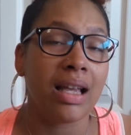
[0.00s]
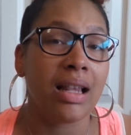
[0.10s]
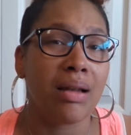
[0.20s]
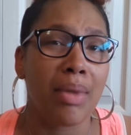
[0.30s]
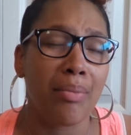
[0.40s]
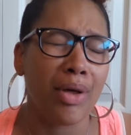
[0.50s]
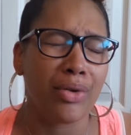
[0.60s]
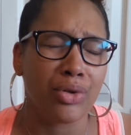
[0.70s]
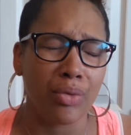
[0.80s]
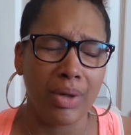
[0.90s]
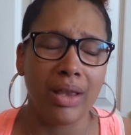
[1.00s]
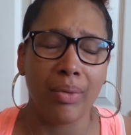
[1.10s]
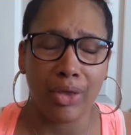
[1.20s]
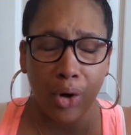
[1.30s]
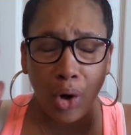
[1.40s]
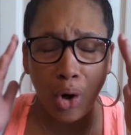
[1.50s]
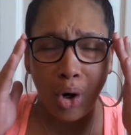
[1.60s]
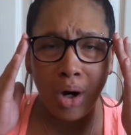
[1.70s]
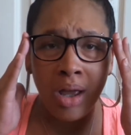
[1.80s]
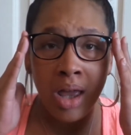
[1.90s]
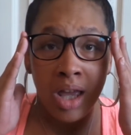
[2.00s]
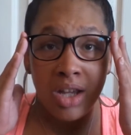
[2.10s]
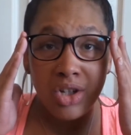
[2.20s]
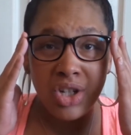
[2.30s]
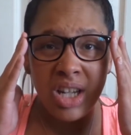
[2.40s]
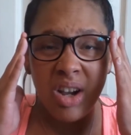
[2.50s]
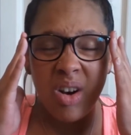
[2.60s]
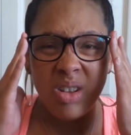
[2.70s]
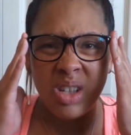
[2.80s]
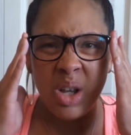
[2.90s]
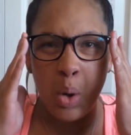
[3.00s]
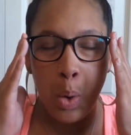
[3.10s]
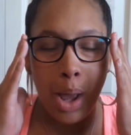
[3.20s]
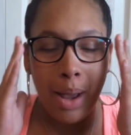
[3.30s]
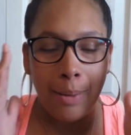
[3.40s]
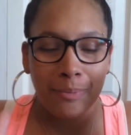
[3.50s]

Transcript: And my mother told me that with her, she also